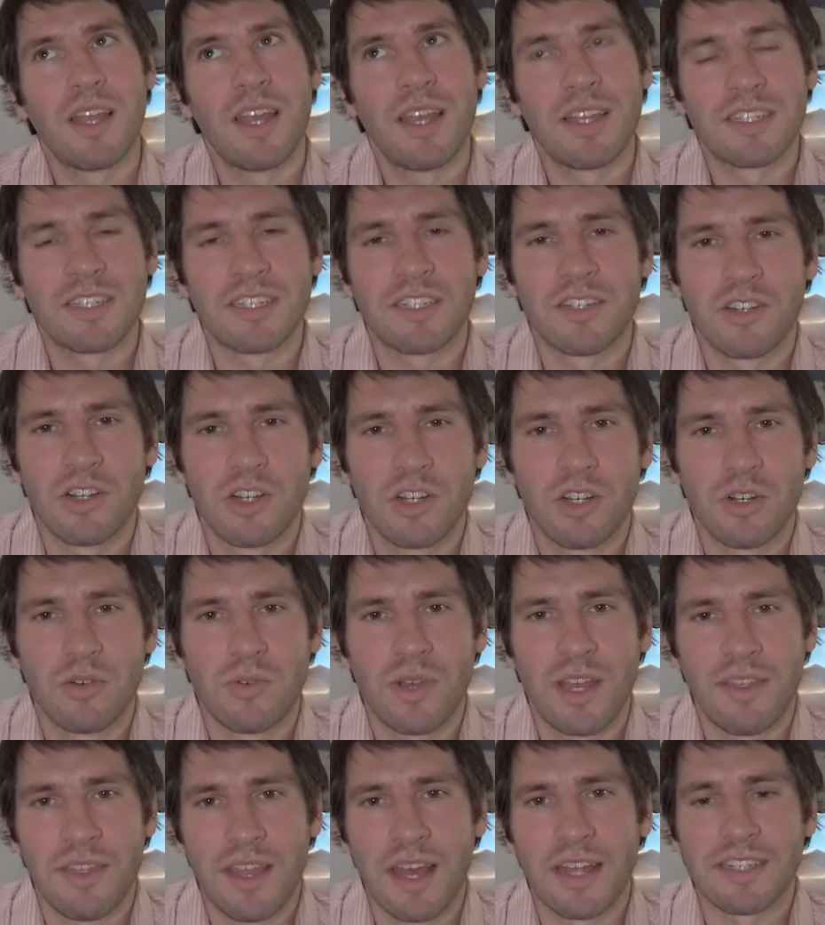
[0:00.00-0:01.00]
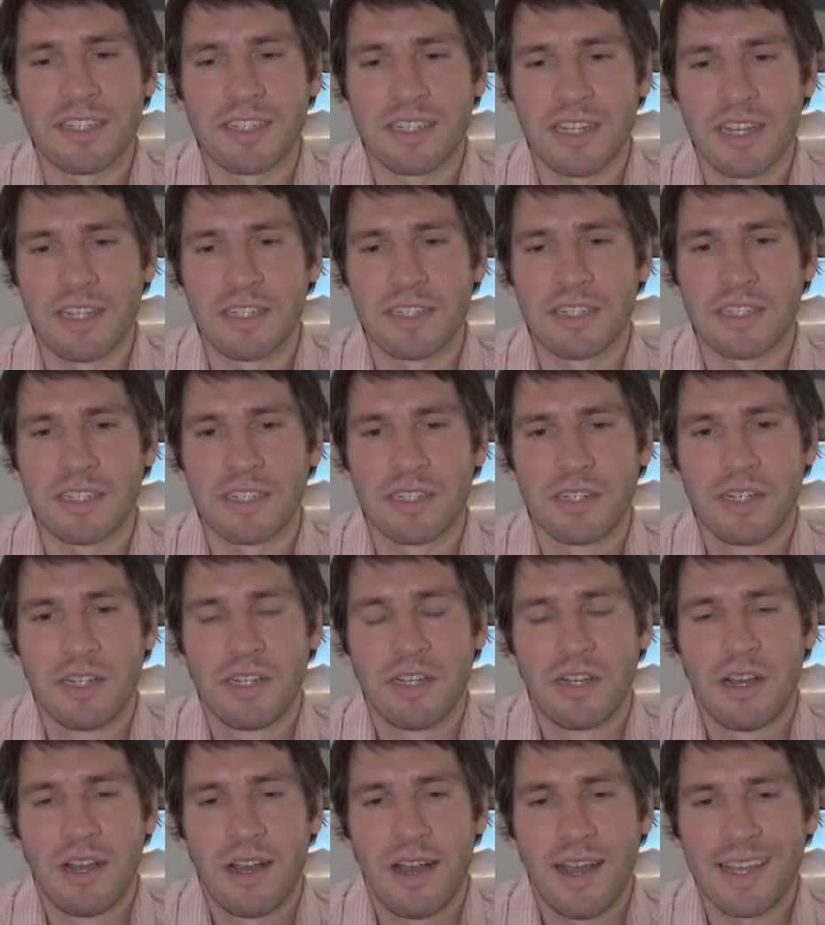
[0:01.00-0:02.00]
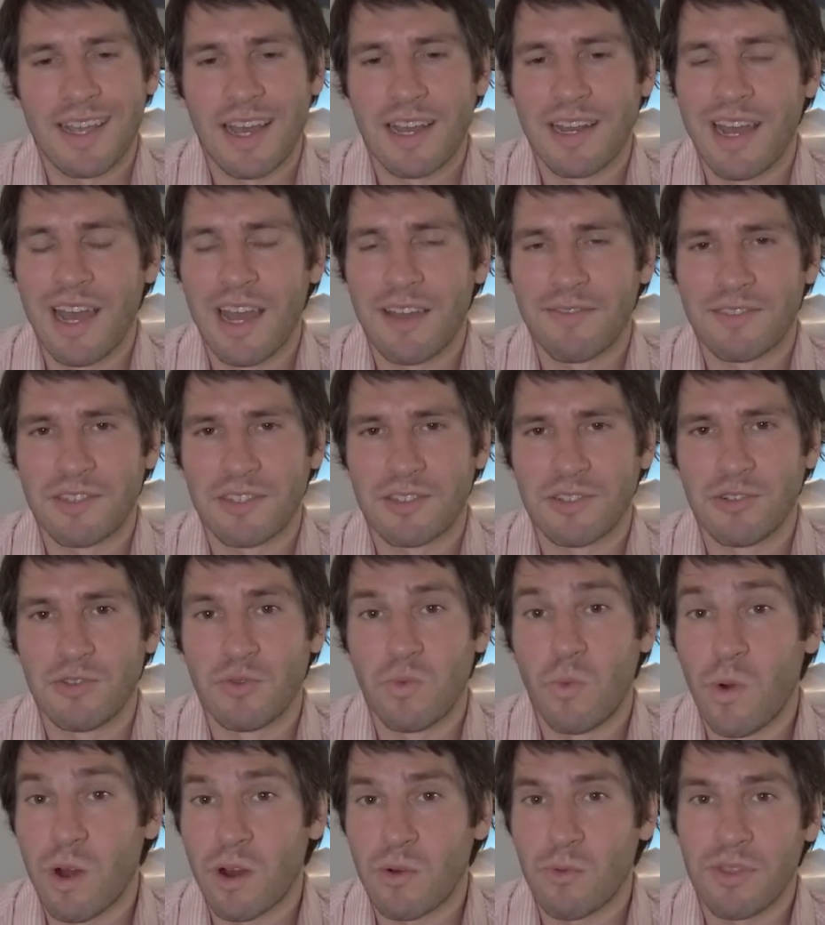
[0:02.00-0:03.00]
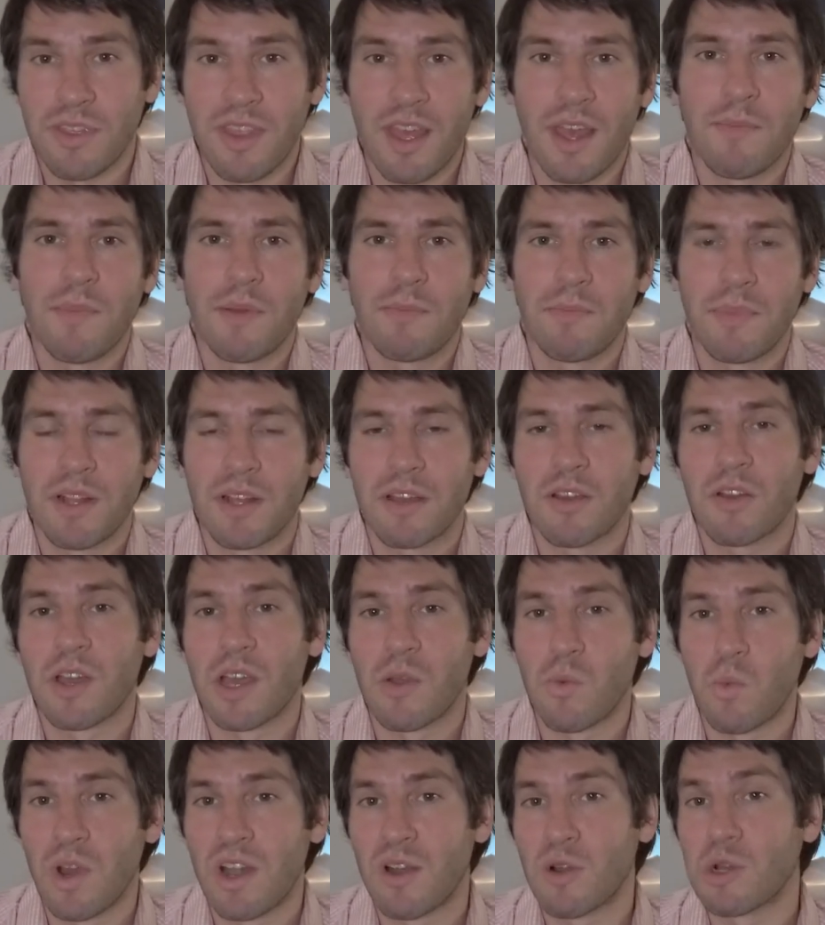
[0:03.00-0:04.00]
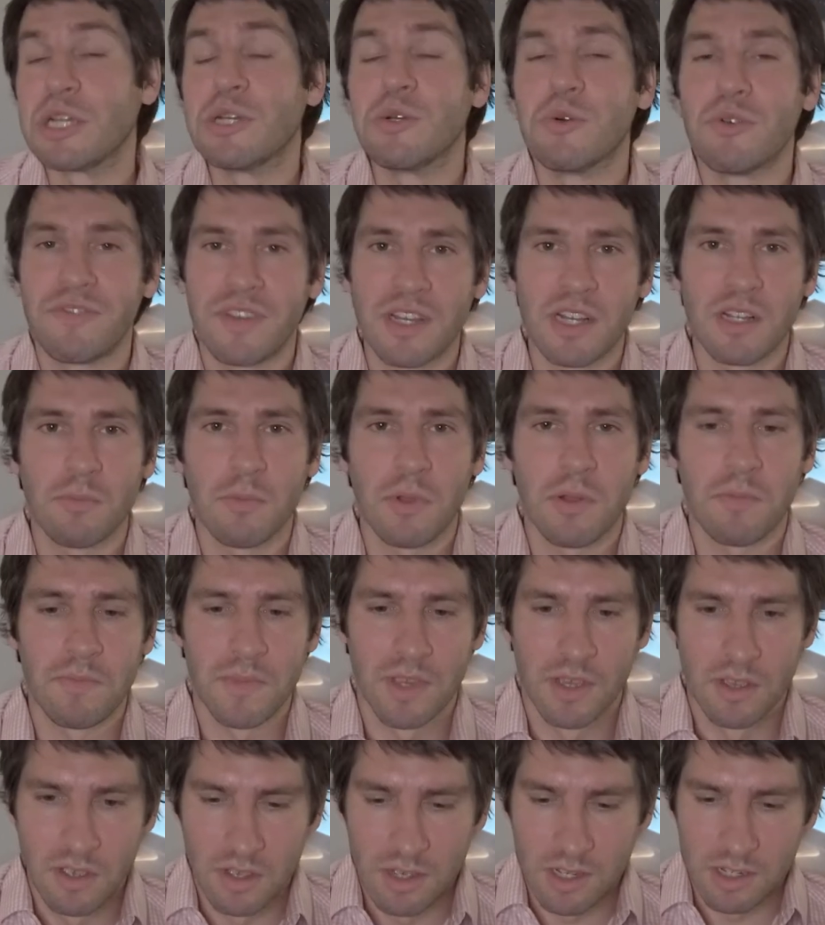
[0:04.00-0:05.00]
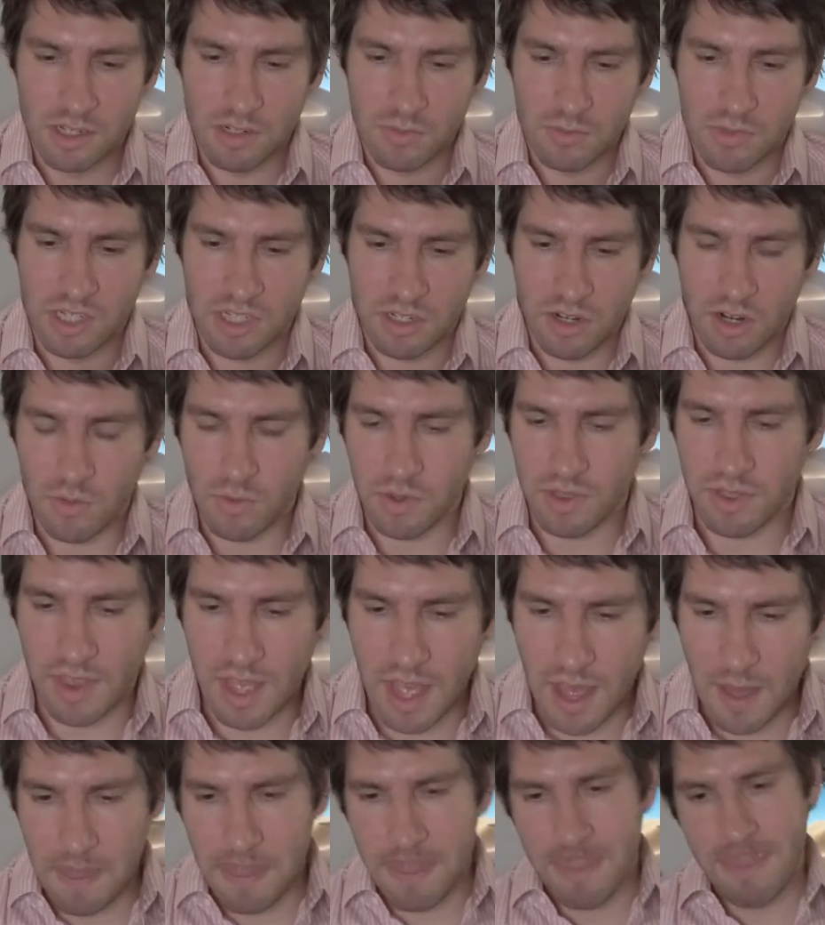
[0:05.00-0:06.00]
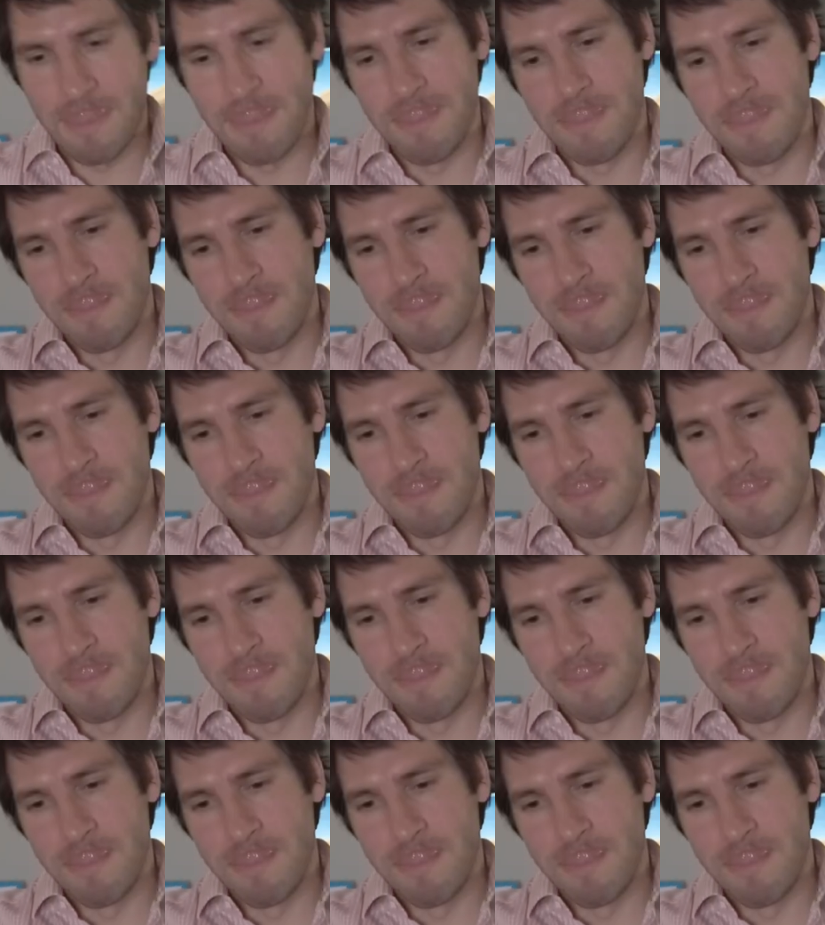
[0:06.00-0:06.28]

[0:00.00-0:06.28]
and so in that sense, I kind of have to work with them and be like, okay, when are you available? So we start with that